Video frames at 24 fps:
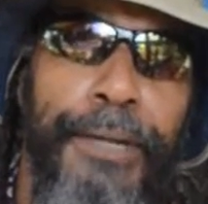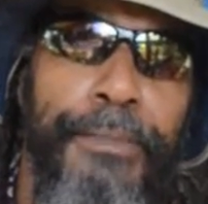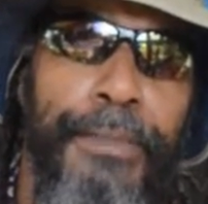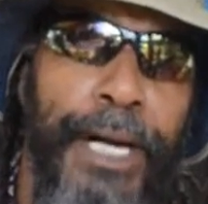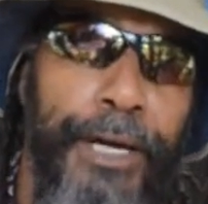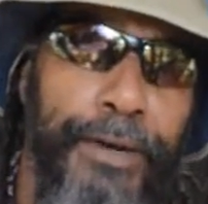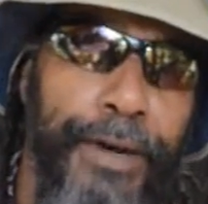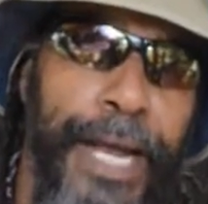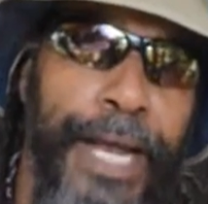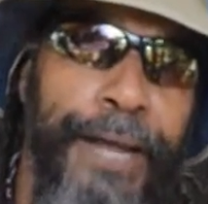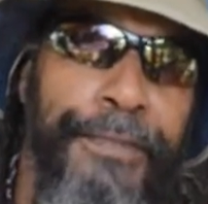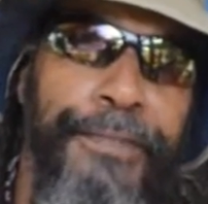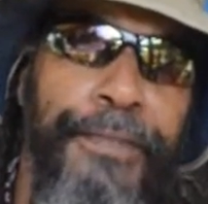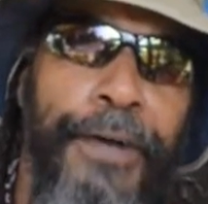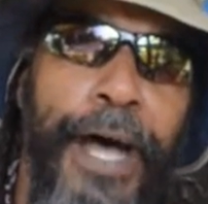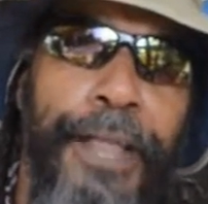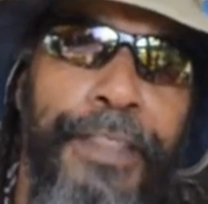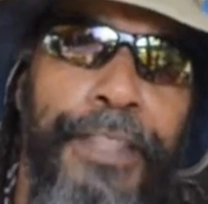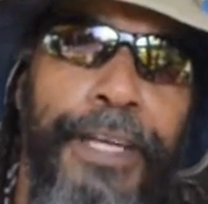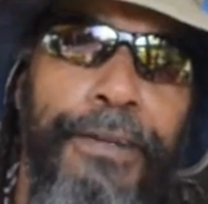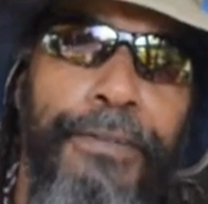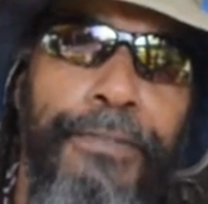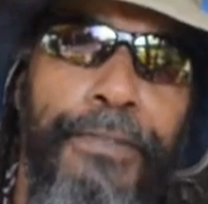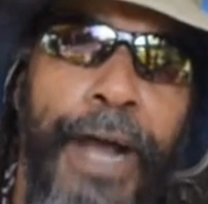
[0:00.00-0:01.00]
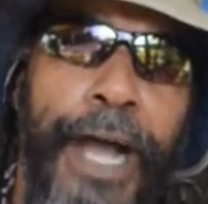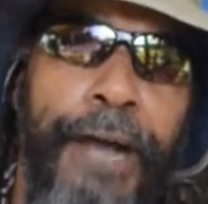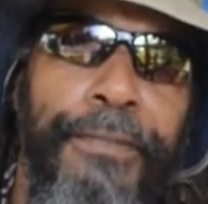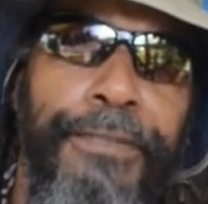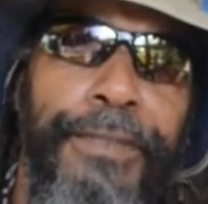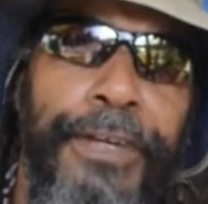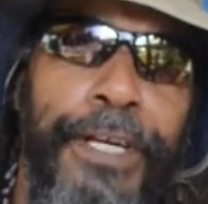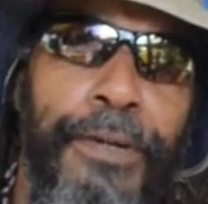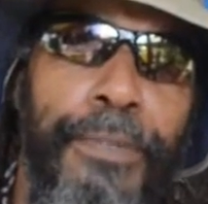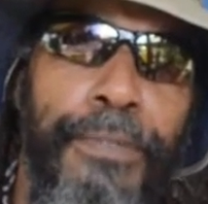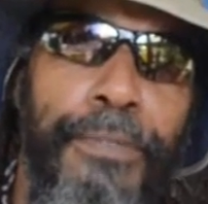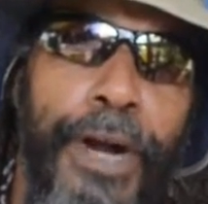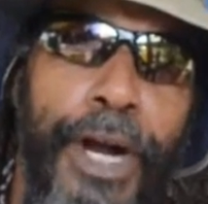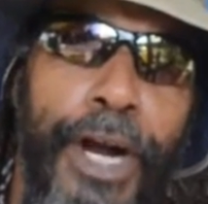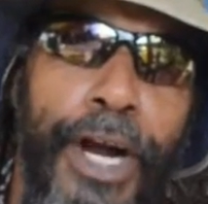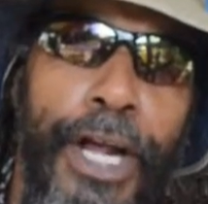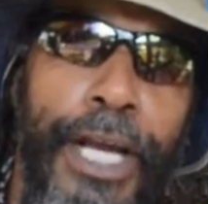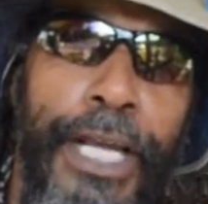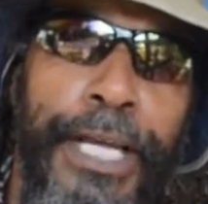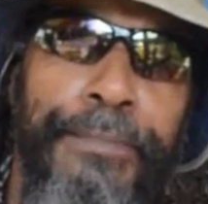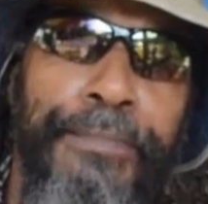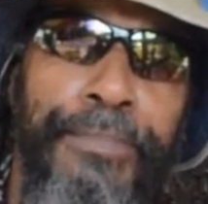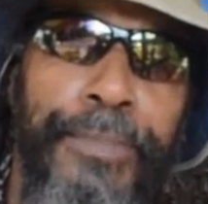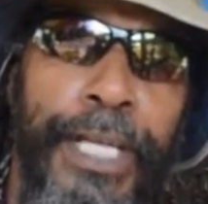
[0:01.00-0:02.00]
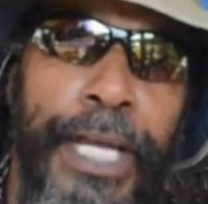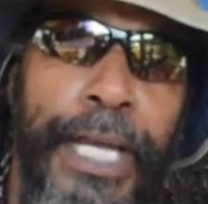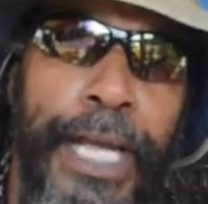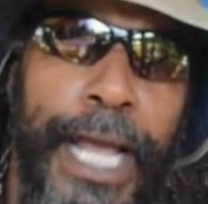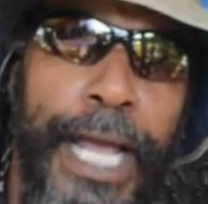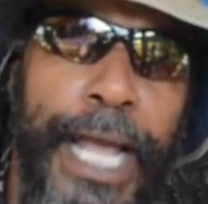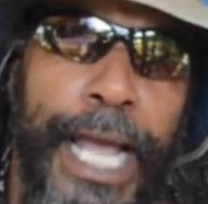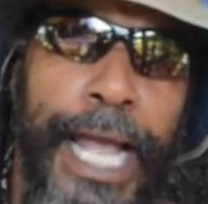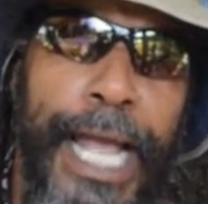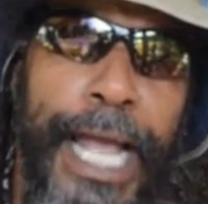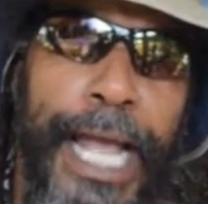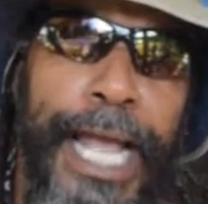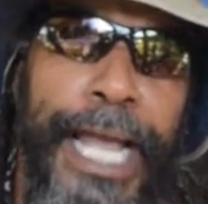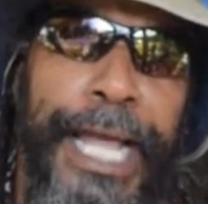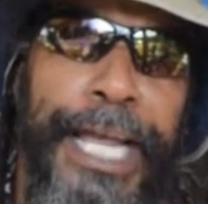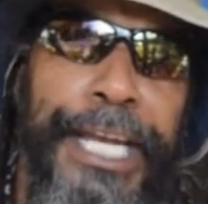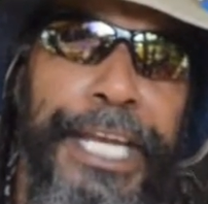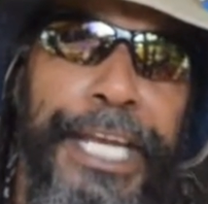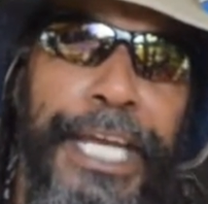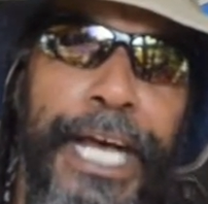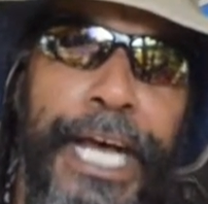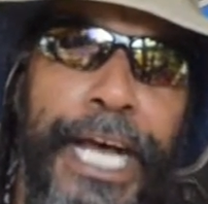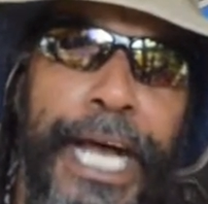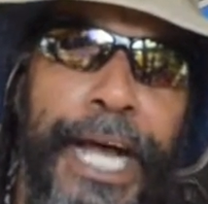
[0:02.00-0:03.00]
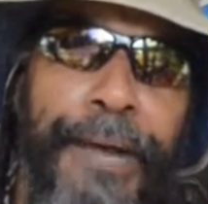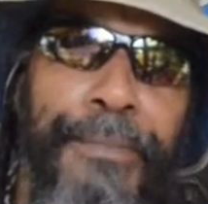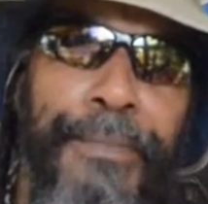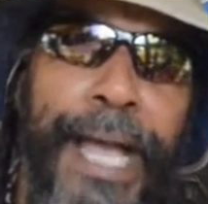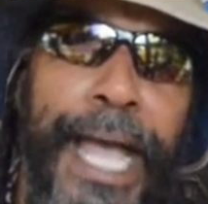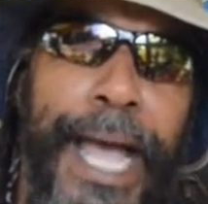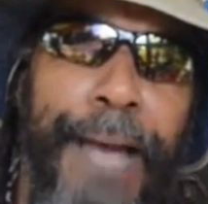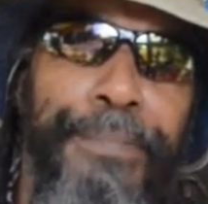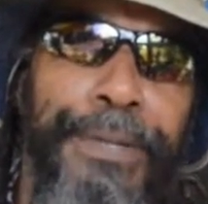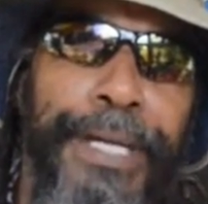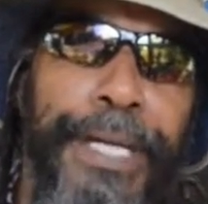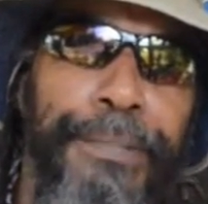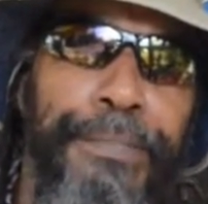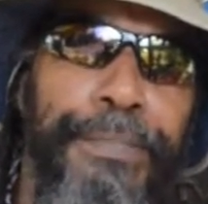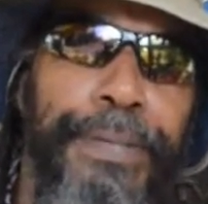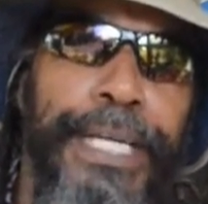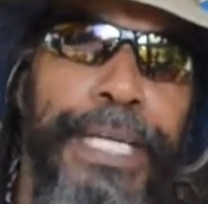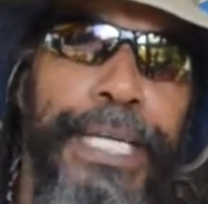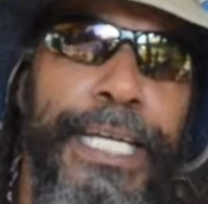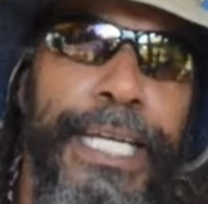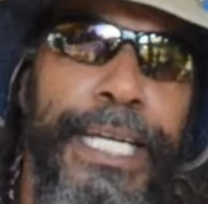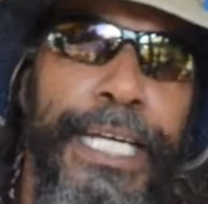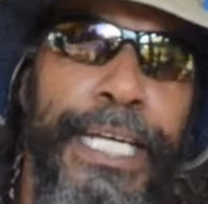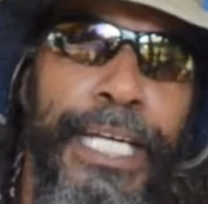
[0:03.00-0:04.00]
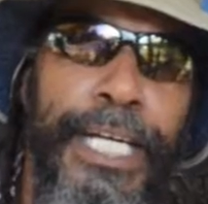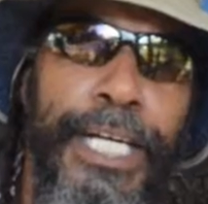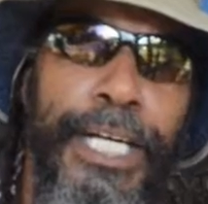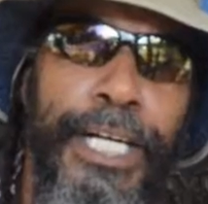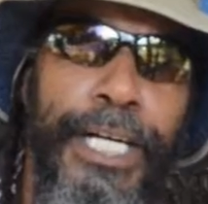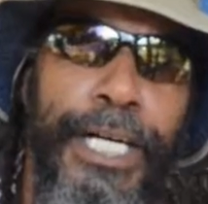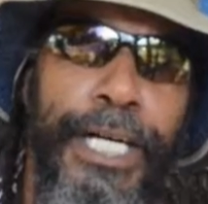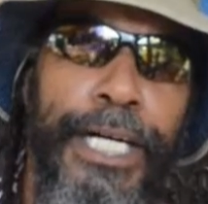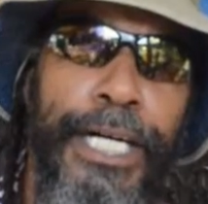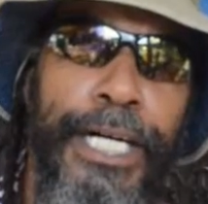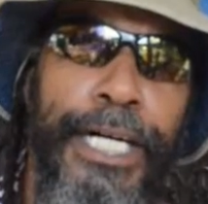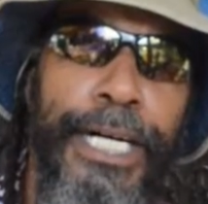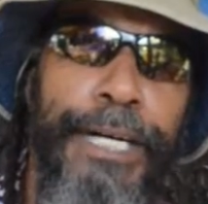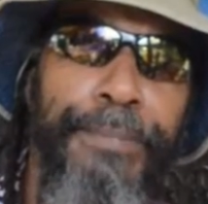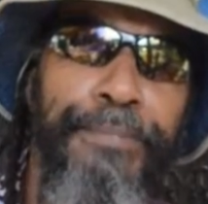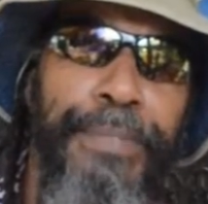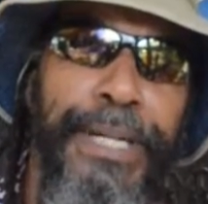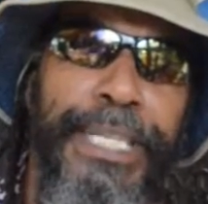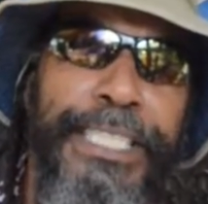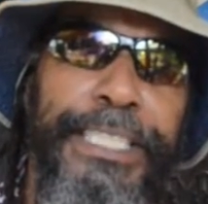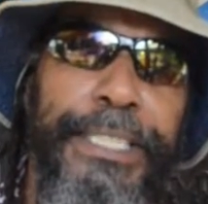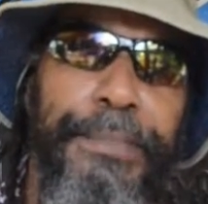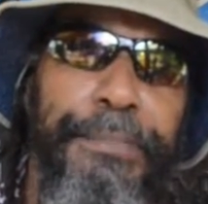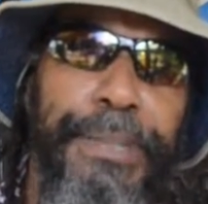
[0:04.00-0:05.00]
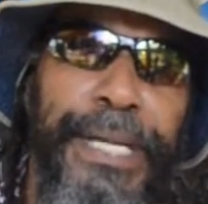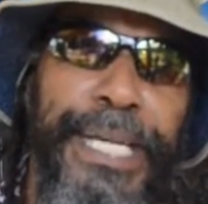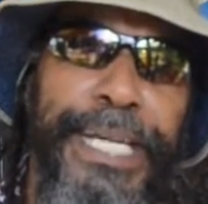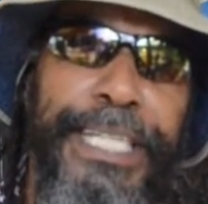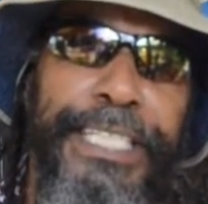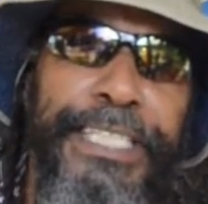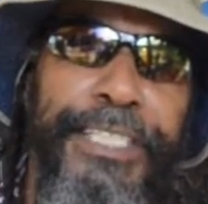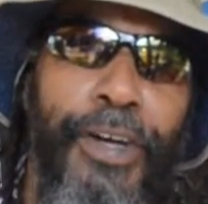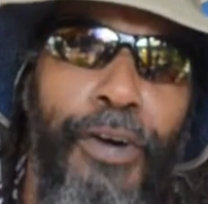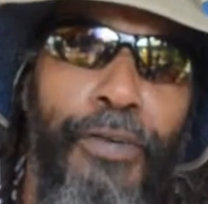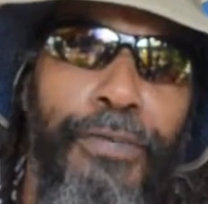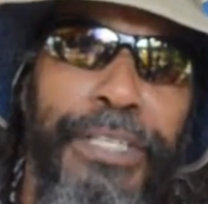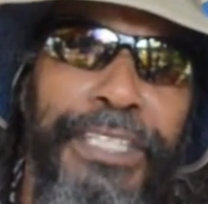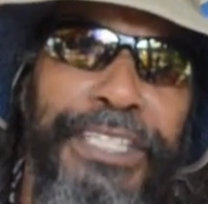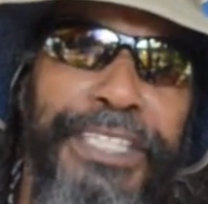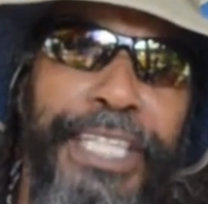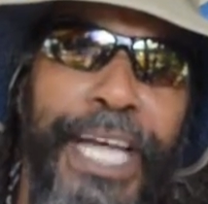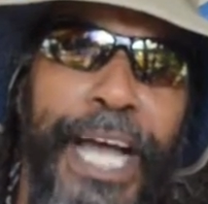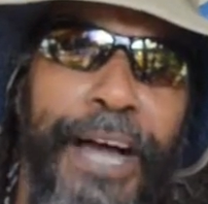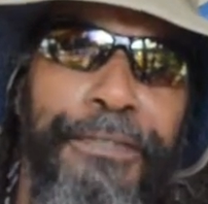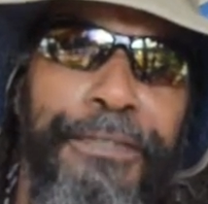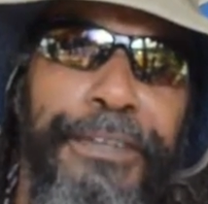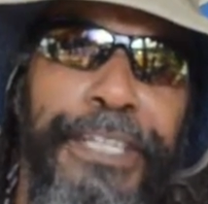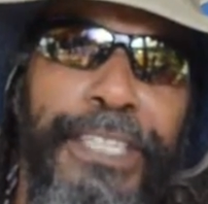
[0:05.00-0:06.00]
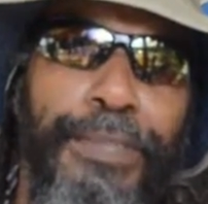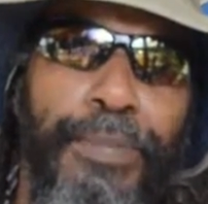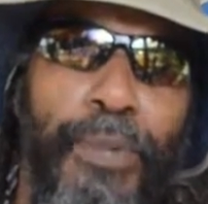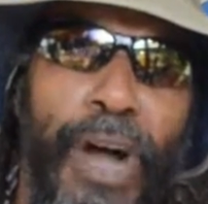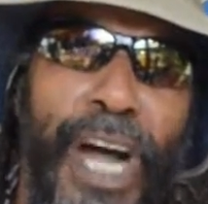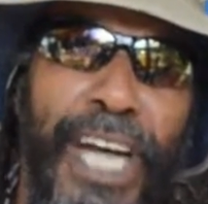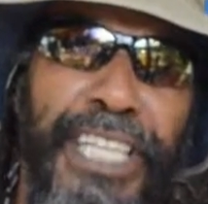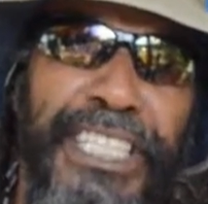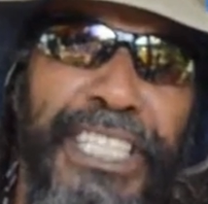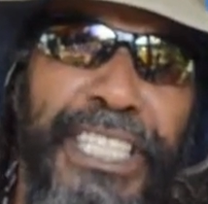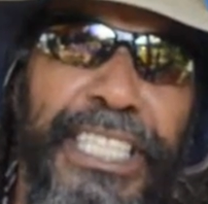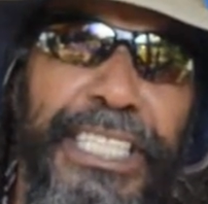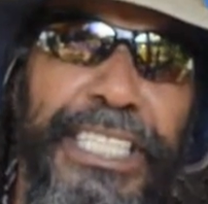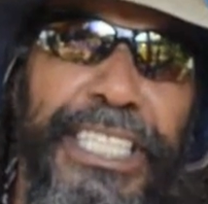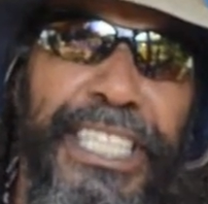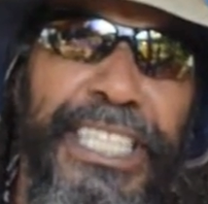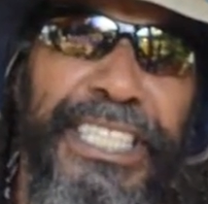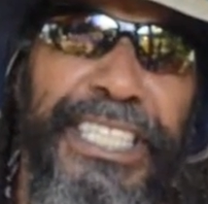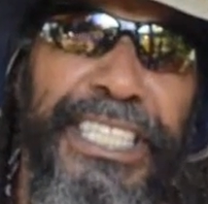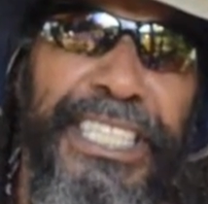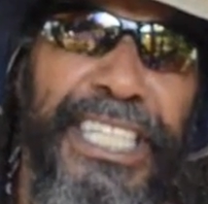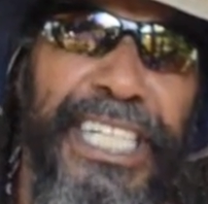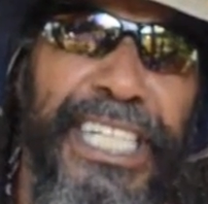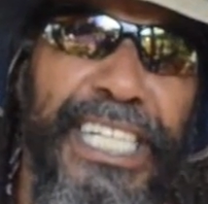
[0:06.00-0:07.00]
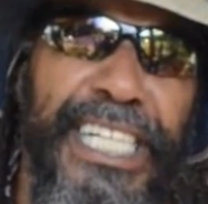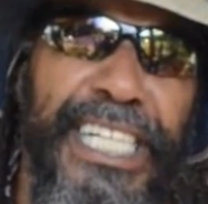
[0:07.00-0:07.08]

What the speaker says: My grandfather in Rockville, Maryland. And I'm happy to be here at Busy Bees over in Southeast Washington, D.C.